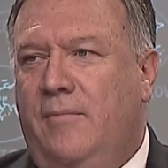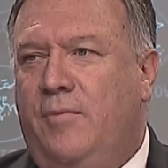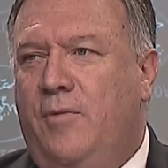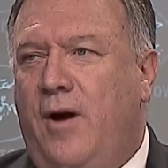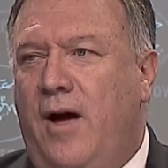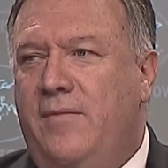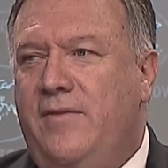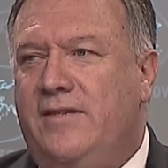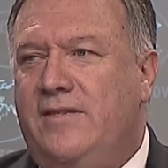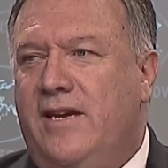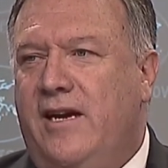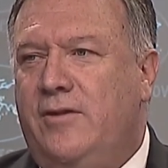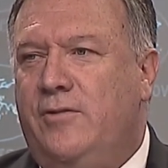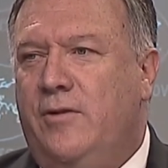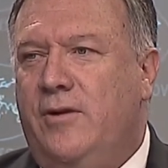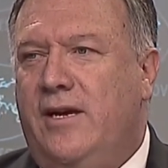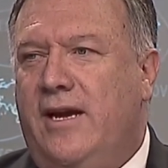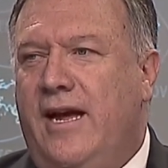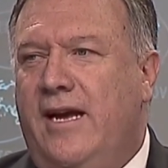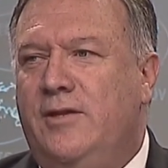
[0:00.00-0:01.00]
private sector
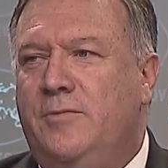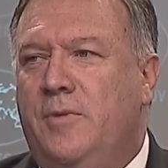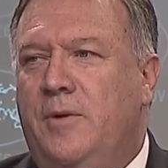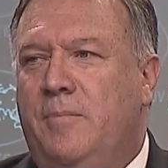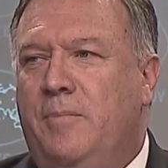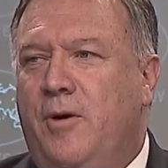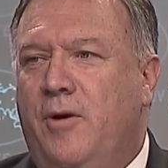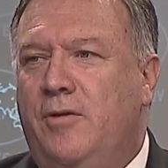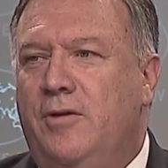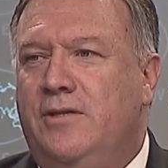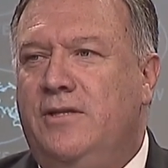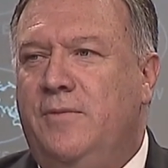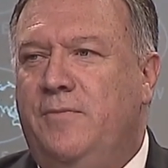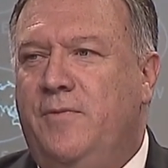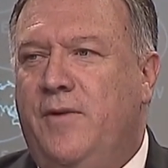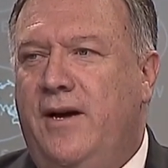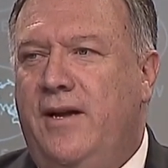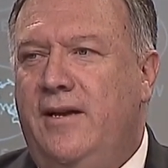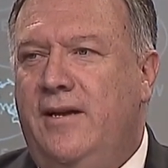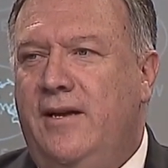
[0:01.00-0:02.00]
engagement and partnership
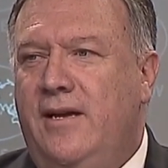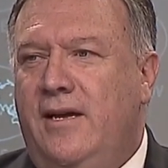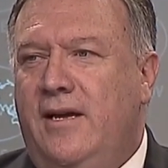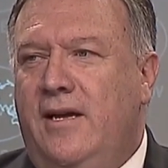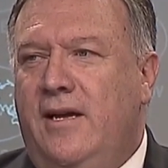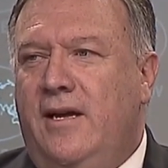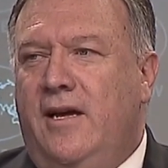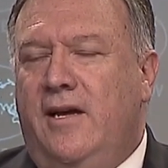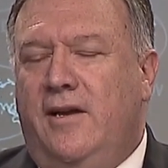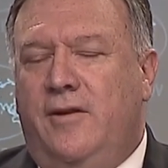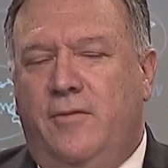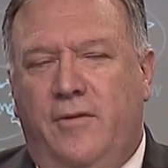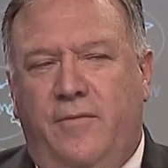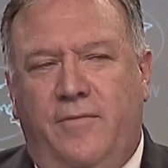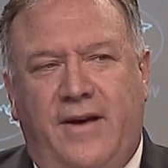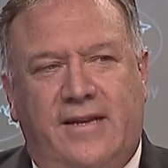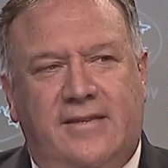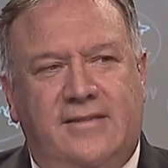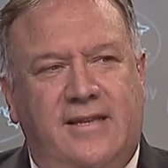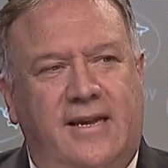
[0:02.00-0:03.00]
fund to
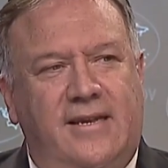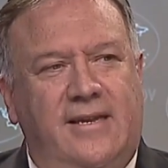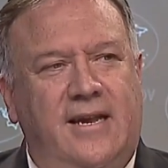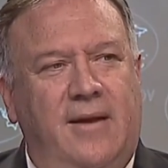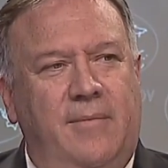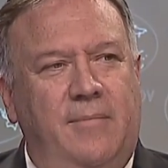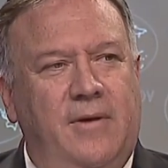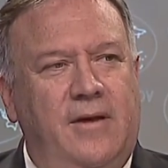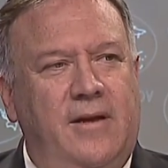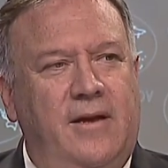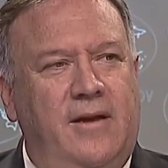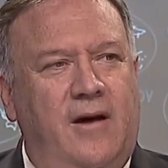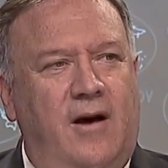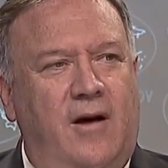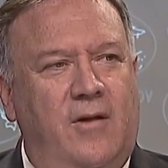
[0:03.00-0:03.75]
invest that $10 million